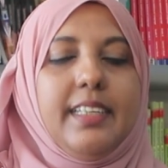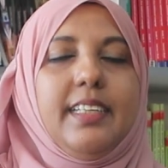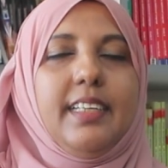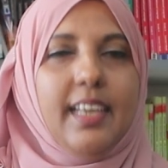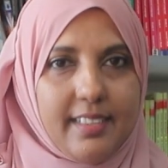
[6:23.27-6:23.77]

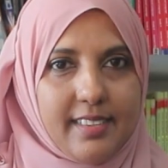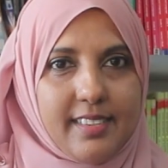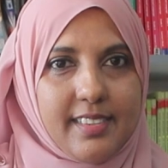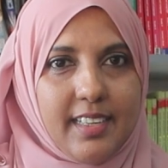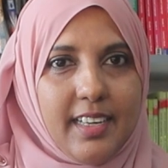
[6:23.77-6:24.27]

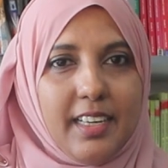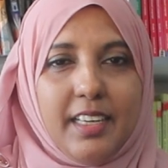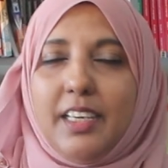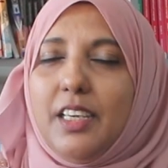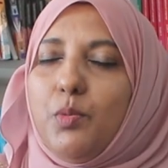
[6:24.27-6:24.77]
Yes,
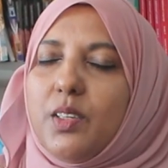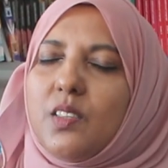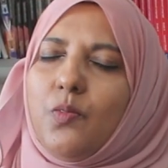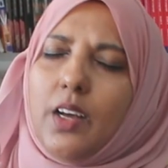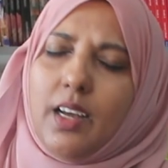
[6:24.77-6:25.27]
he
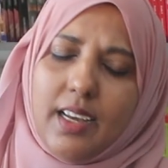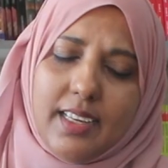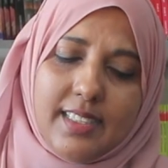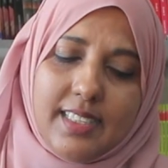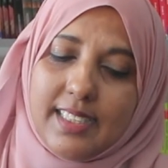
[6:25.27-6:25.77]
was
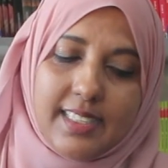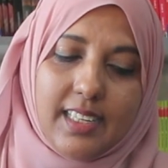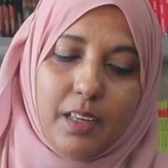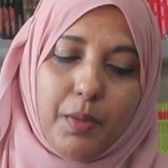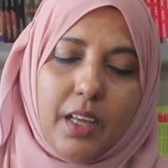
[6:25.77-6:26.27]
fast
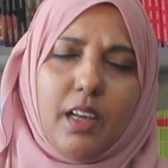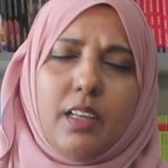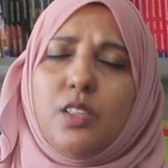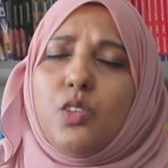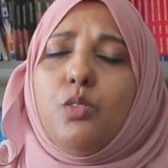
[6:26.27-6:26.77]
asleep
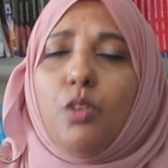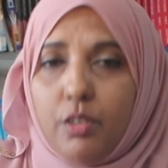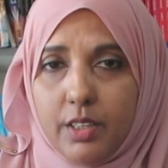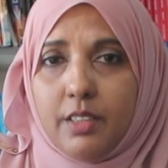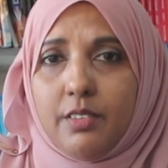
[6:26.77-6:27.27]
and
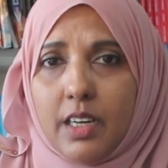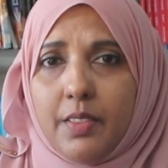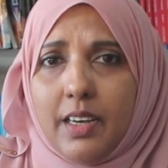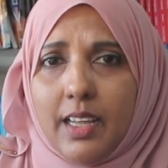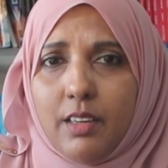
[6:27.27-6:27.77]
snoring
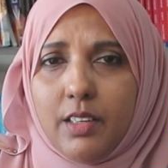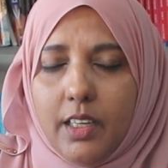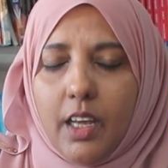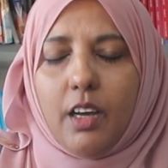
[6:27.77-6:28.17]
rather loudly.